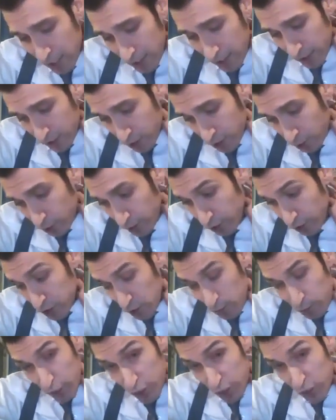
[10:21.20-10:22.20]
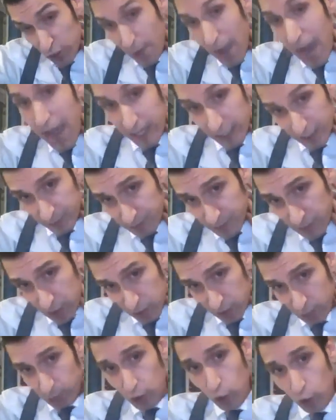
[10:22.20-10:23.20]
there's a pushback,
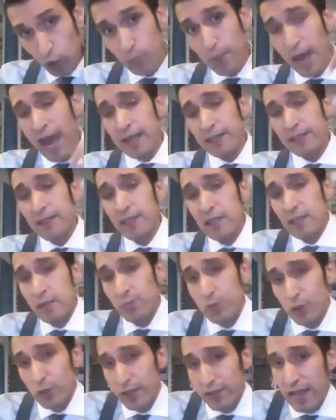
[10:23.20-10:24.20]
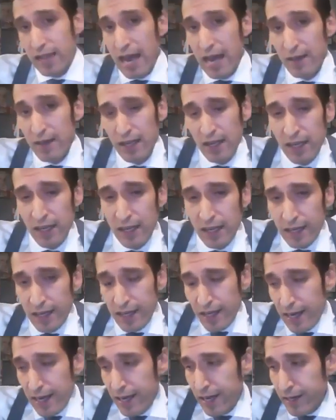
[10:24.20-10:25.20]
there's a blowback that comes with that.
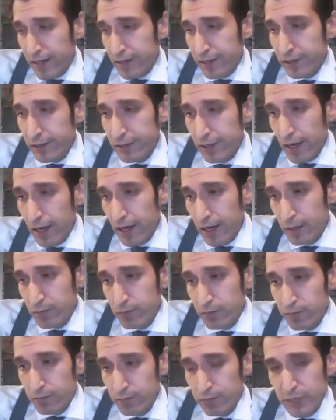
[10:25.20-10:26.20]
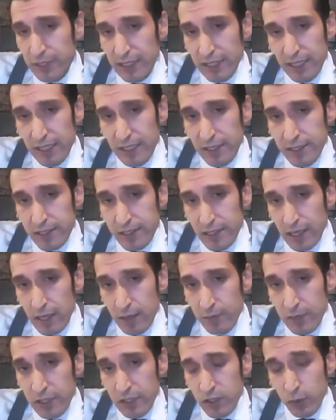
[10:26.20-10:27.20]
And, but
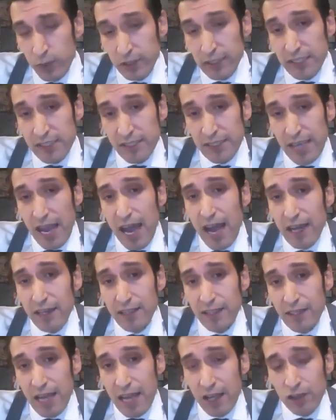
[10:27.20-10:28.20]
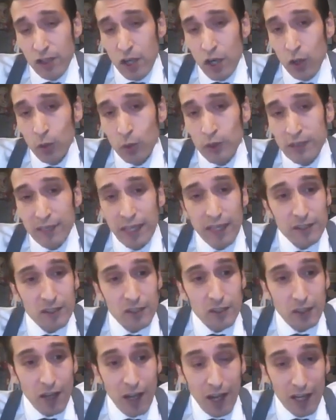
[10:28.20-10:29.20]
it's really sad that no one has
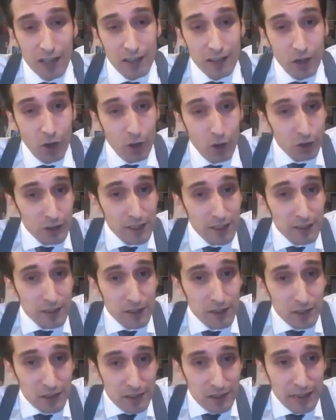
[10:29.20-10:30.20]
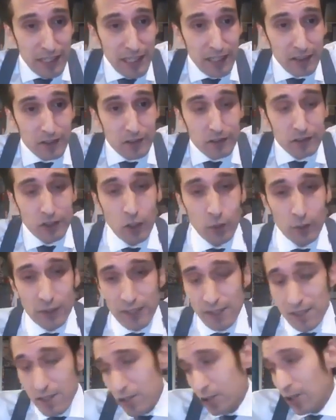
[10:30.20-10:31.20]
thought, all these years later, no
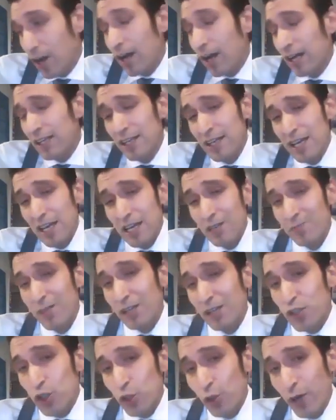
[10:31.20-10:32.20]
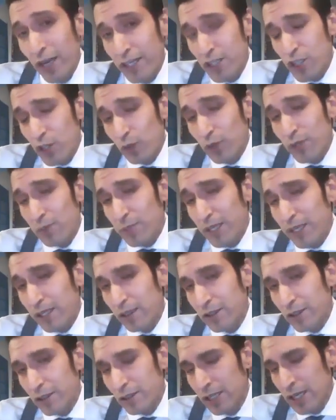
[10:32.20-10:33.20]
one has thought about trying to
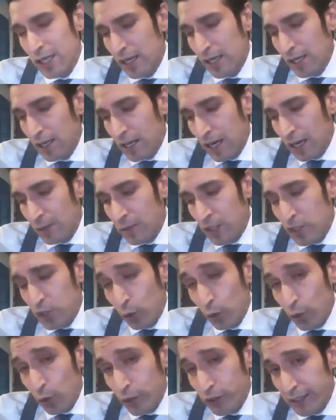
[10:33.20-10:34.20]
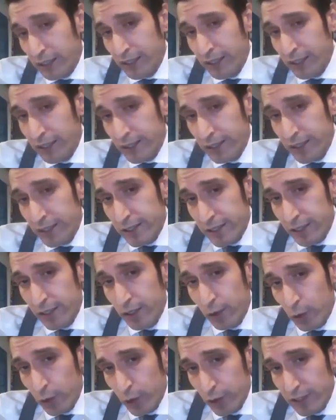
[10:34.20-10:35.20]
repeal this ordinance, the
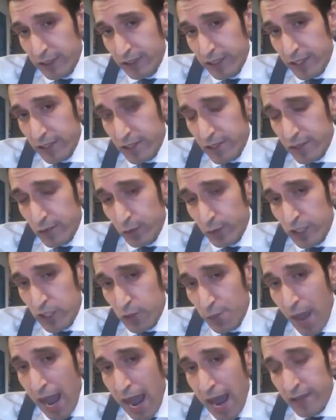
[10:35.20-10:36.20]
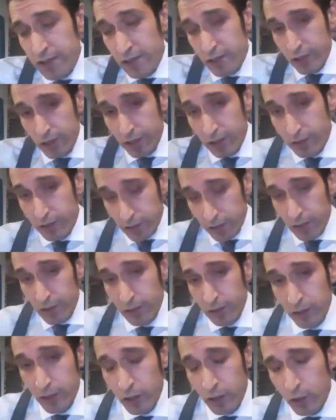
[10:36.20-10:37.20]
city ordinance, which bans
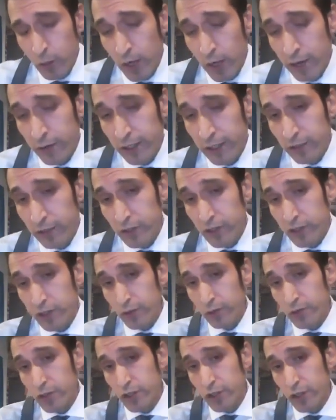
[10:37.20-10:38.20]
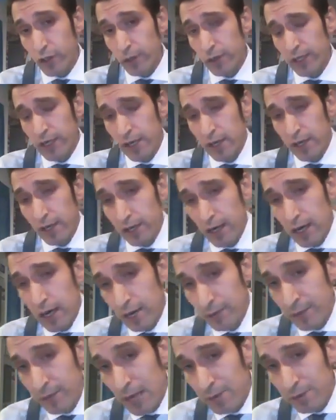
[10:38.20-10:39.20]
the wearing of the Zoot suit.
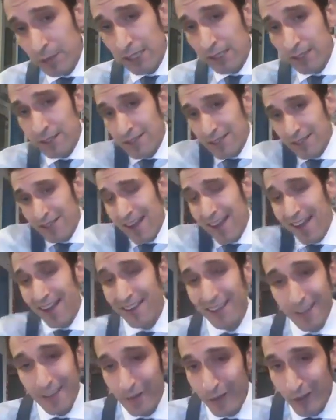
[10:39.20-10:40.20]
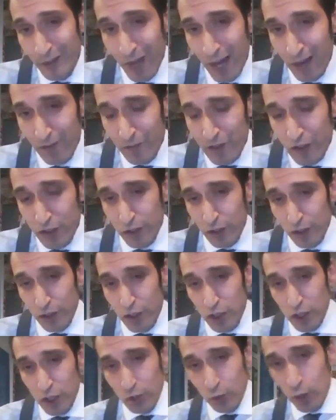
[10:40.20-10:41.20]
That means that if an officer
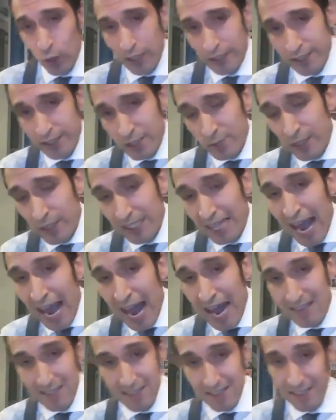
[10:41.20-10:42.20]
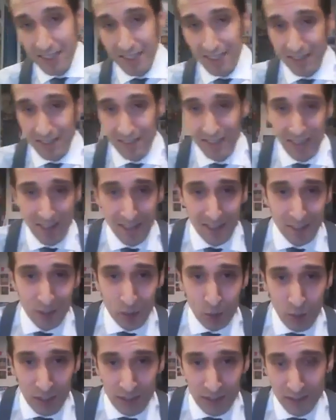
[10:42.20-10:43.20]
just wanted to be nasty and,
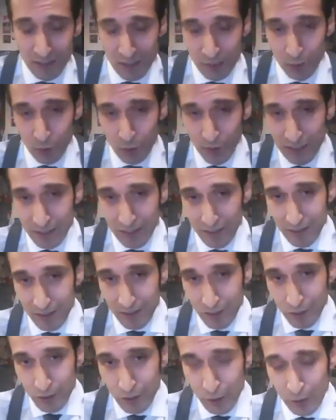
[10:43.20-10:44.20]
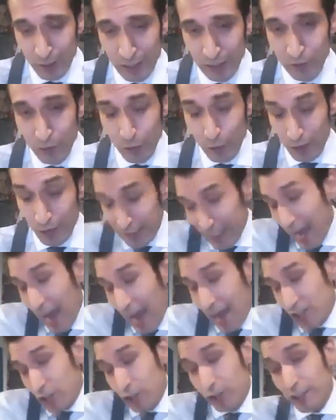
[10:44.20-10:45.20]
wanted to bring, you in for it, they
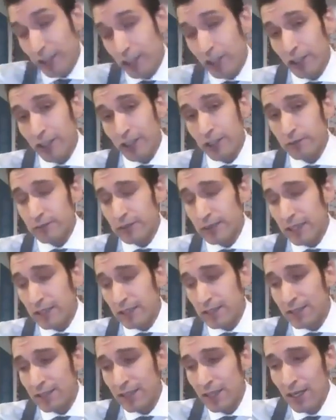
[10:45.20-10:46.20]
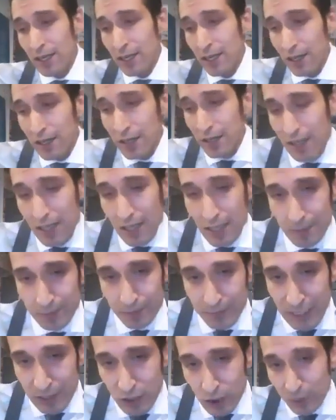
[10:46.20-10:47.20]
actually could. That's
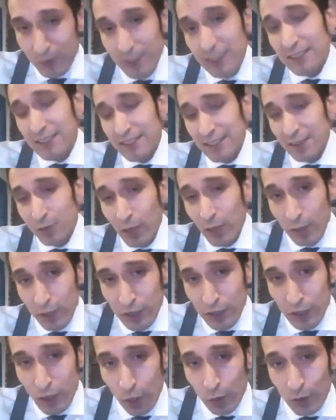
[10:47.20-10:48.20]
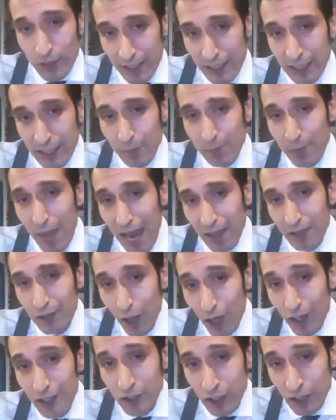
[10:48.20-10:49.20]
the reason why we don't keep bad
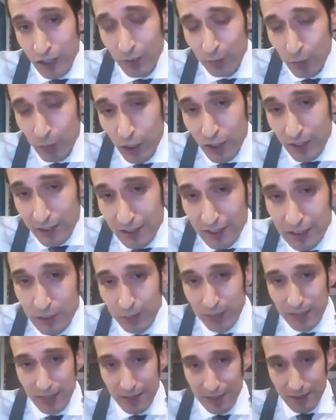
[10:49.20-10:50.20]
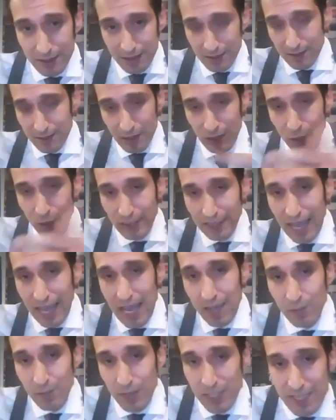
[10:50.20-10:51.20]
laws on the books, is because, they
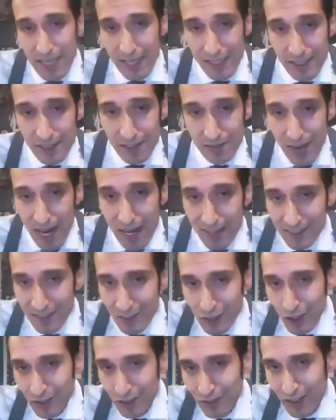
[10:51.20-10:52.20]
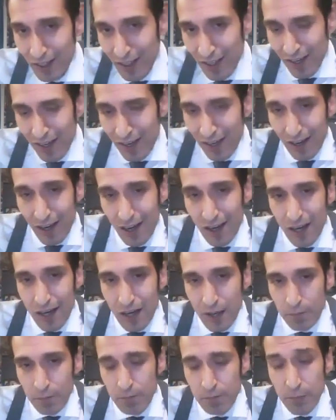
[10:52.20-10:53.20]
can be taken advantage of.
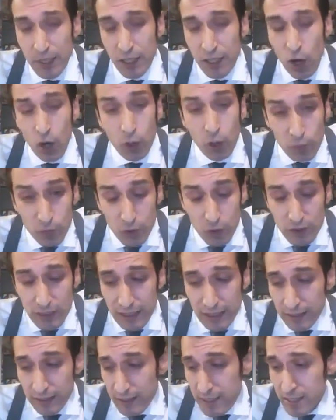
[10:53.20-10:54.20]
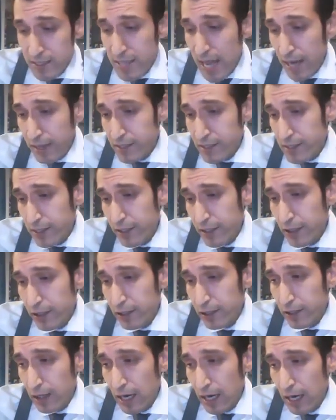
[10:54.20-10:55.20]
But hopefully in this next
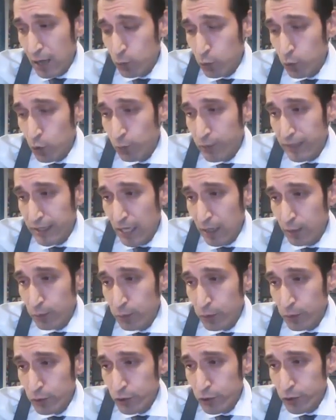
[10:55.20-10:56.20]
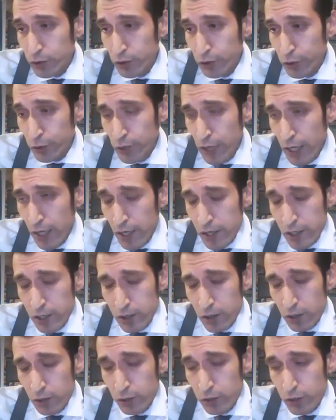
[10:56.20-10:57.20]
year, we'll be able to,
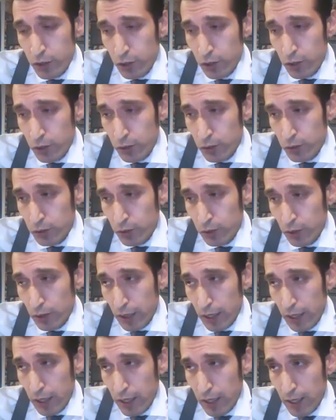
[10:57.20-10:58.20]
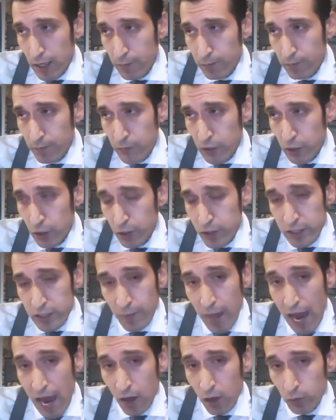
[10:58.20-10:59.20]
do, some
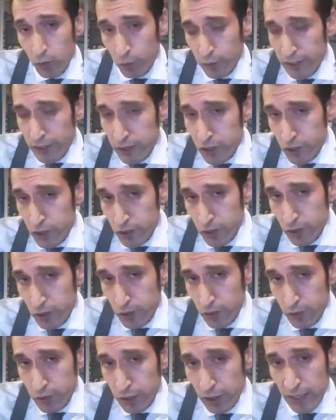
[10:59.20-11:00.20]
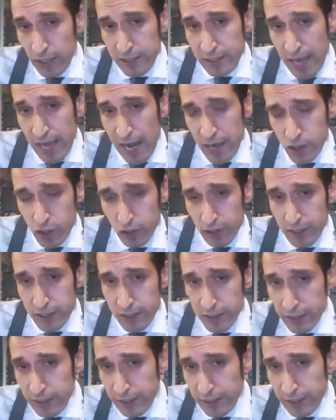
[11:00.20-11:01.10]
outreach to the Los Angeles City